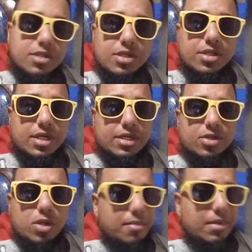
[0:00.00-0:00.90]
today,
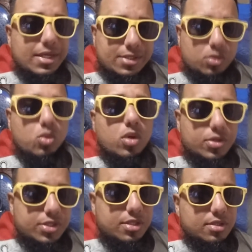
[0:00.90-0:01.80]
no matter
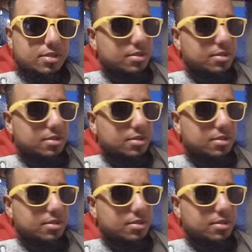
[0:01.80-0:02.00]
what.